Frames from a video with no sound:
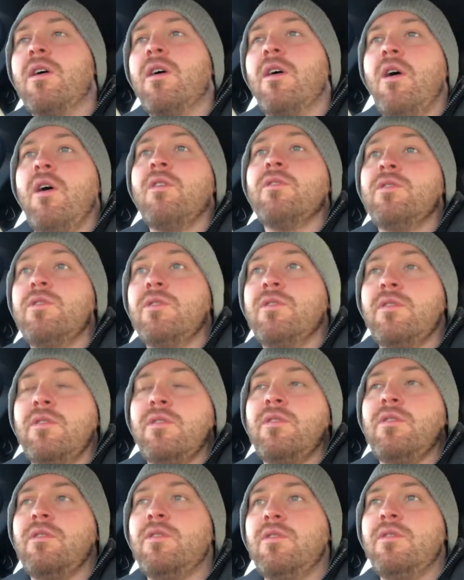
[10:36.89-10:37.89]
on
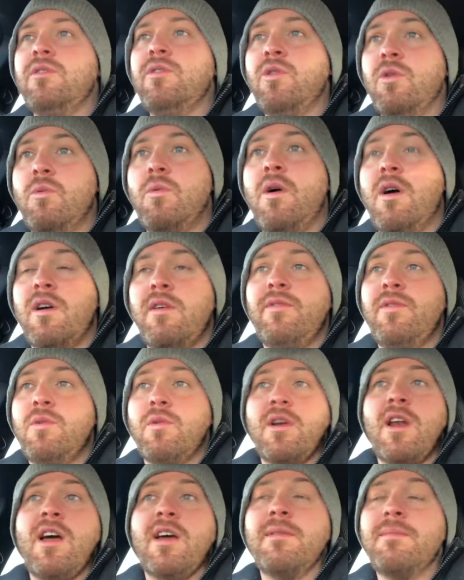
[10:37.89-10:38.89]
your work for your
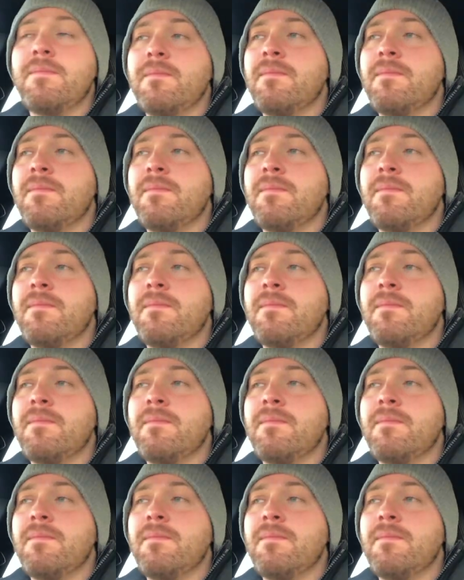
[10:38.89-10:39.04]
client?